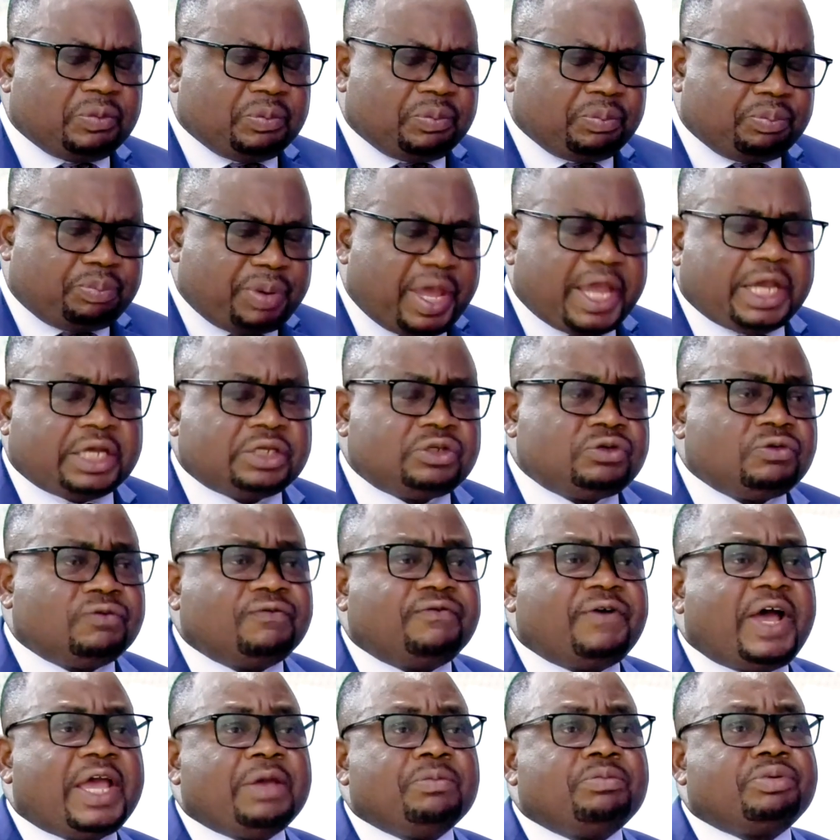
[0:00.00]
back to
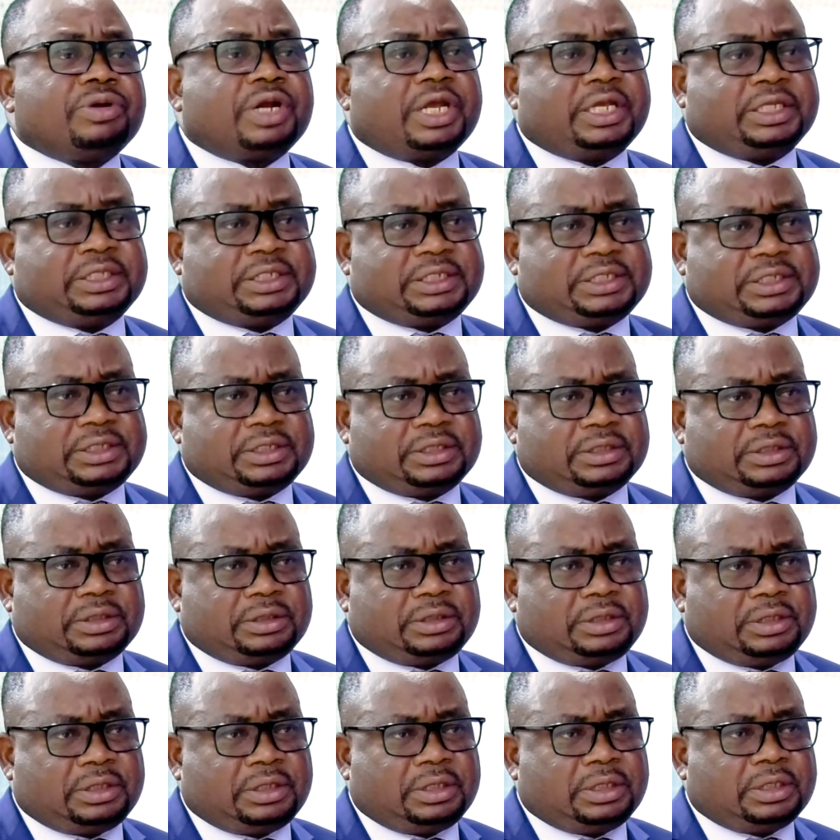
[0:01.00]
vibrance
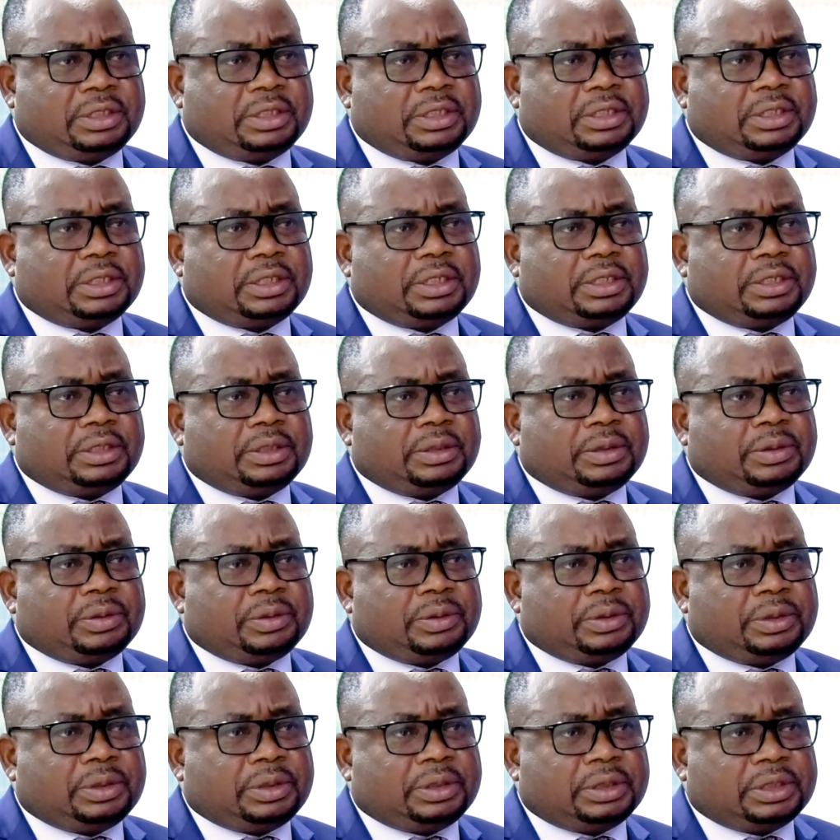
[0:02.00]

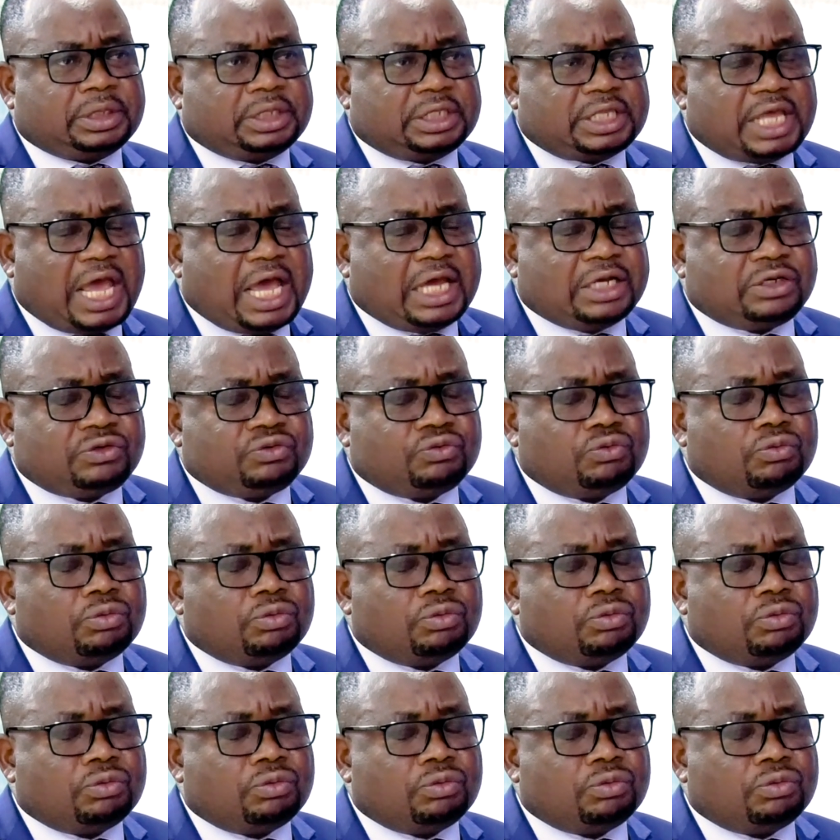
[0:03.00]
that